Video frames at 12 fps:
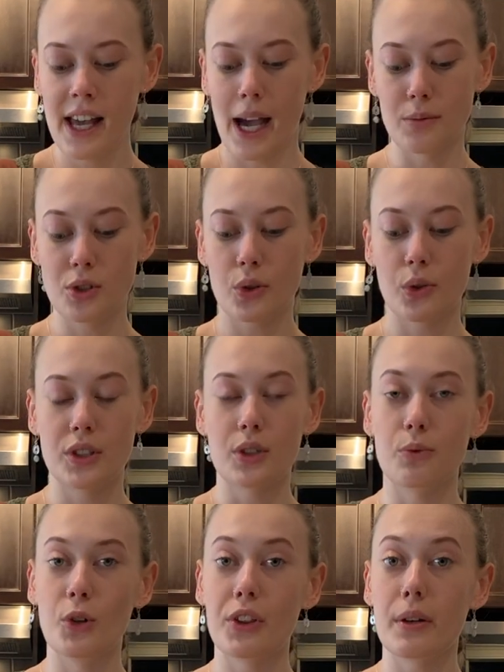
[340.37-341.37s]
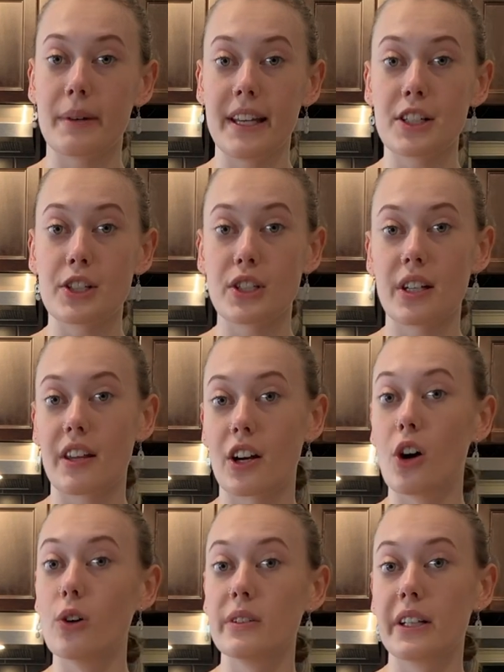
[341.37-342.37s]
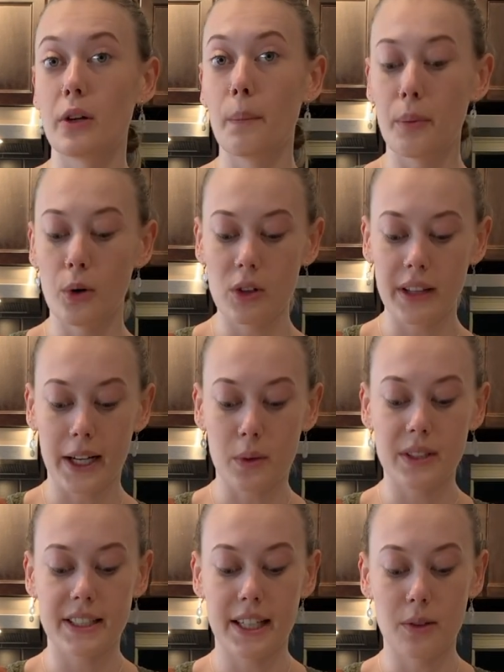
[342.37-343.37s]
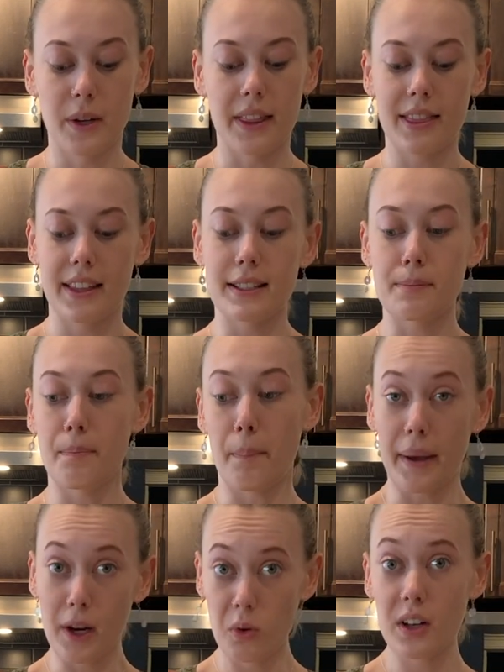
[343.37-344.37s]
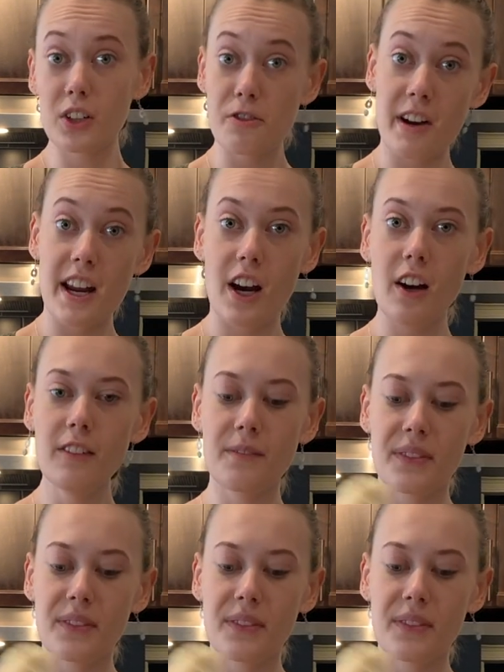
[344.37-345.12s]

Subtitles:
I'm just going to roll them each into their own little bowl like we did with this big one over here,